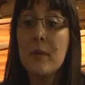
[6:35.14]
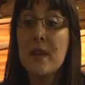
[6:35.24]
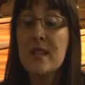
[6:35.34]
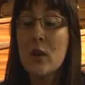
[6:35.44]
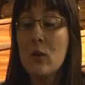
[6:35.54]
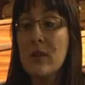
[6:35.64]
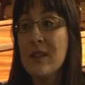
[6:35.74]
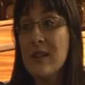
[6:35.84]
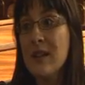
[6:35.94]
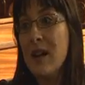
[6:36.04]
It's called
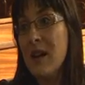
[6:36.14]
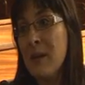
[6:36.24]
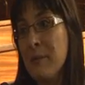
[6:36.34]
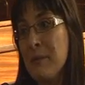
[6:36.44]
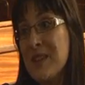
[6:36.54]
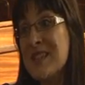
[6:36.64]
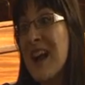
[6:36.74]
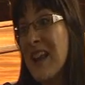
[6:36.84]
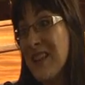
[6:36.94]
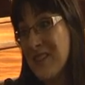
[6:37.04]
the
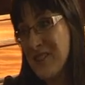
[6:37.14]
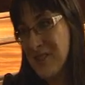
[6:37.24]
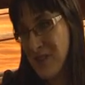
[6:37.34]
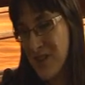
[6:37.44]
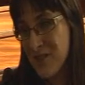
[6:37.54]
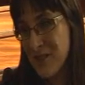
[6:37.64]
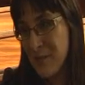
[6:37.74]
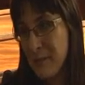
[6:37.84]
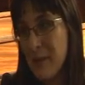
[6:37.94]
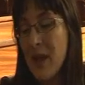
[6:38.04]
silent
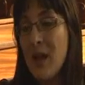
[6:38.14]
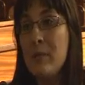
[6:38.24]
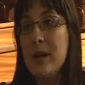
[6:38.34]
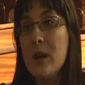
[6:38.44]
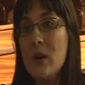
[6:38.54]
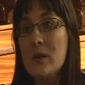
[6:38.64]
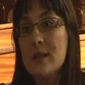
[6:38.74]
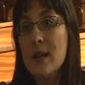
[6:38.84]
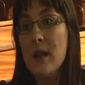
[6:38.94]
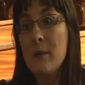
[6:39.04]
tragedy, because